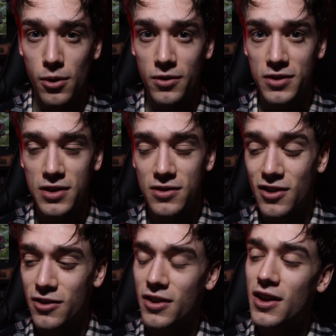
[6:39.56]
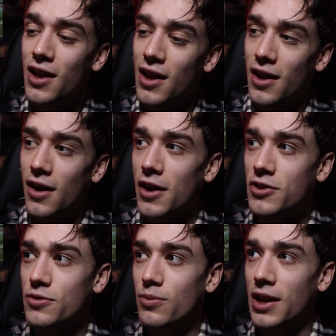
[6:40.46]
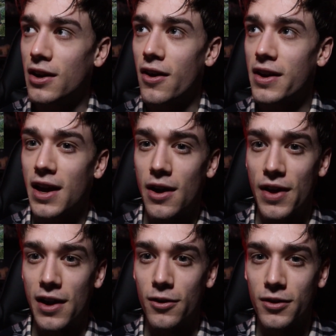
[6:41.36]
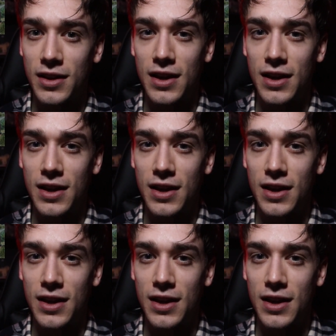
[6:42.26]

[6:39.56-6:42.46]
quarantine zone. I just really like how that looked.